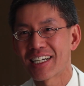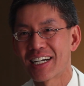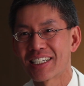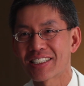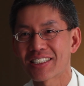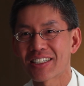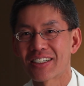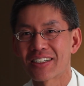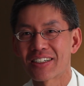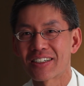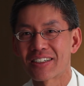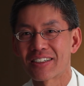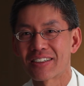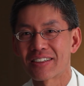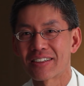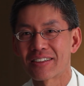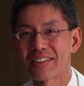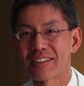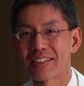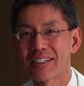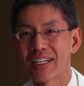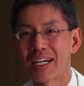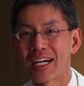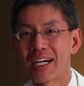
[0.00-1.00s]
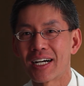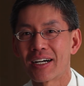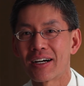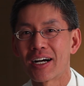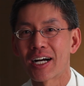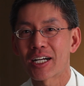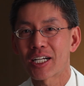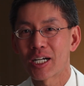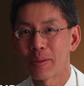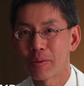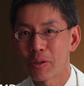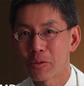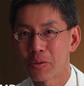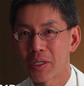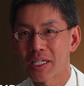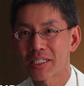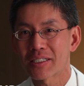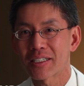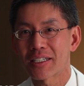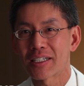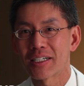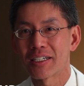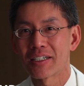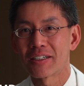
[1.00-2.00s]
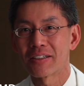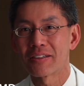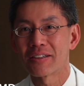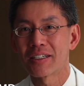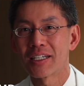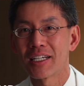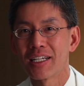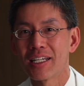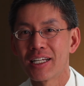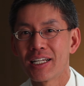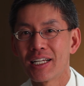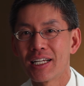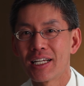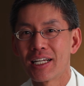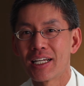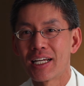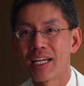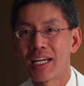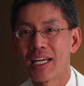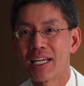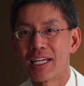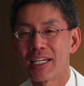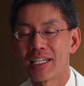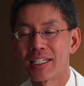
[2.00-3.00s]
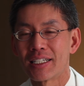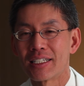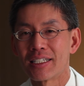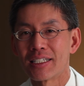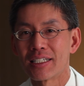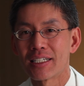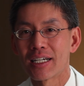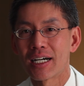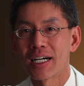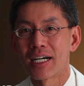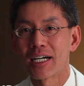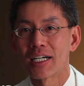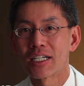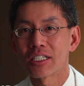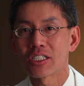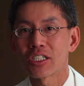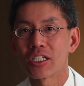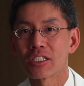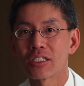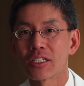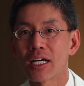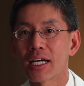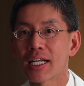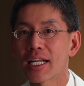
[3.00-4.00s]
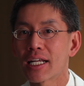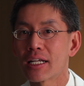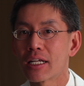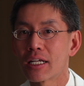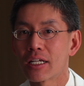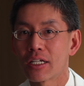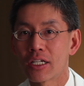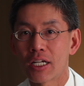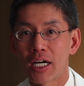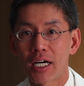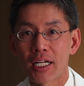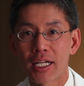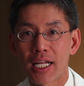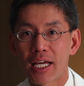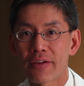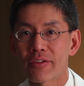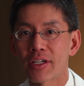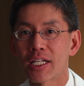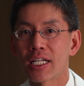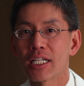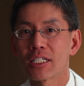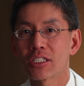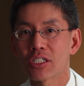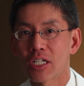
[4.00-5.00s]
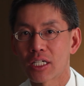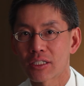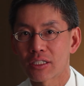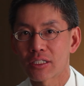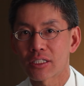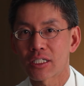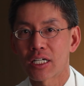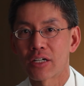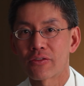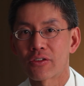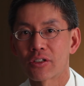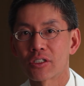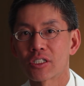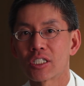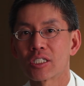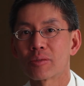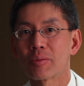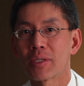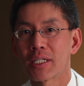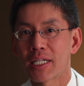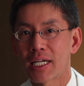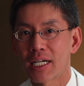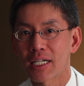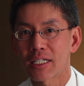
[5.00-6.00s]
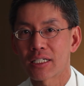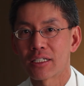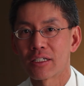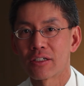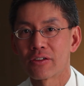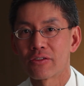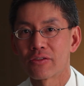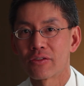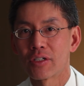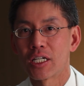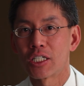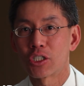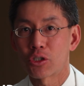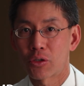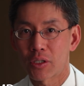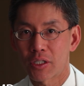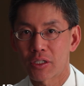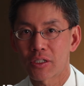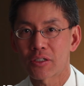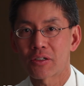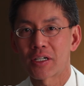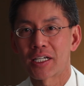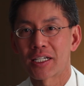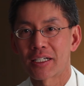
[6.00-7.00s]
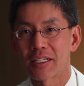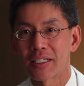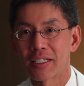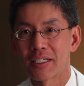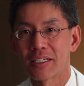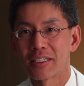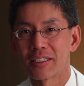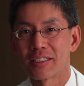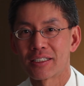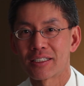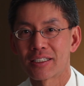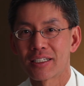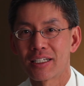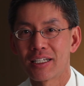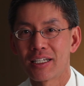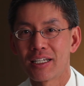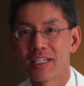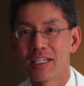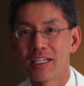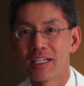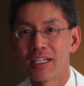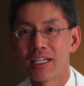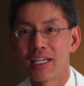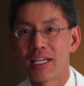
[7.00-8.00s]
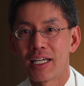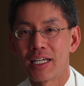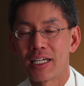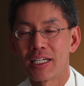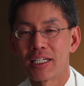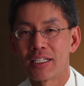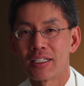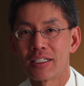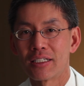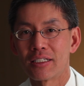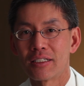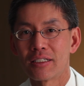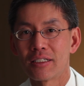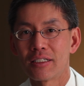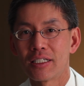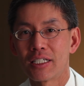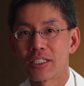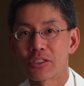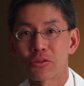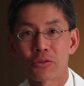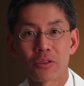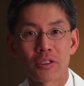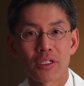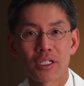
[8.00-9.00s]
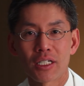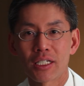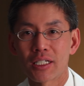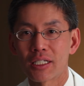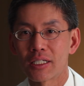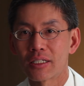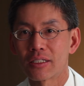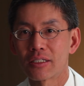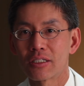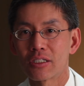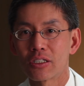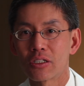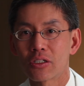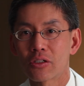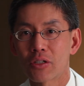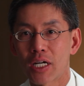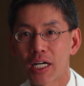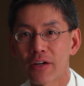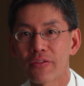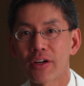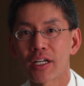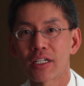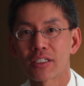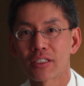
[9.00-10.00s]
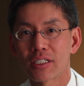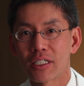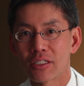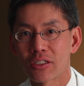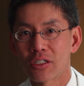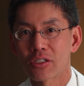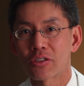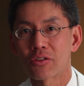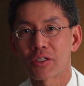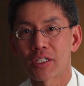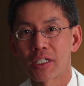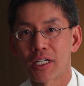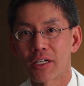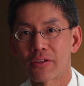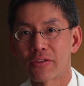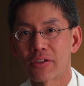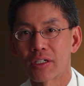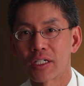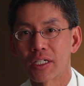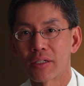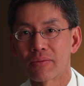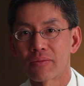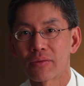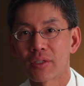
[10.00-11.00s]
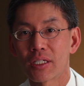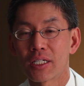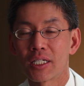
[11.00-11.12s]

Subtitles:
I saw her a couple weeks ago, and she's not having any chest discomfort. She's been active, enjoying her grandkids, and it's really gratifying to see such recovery.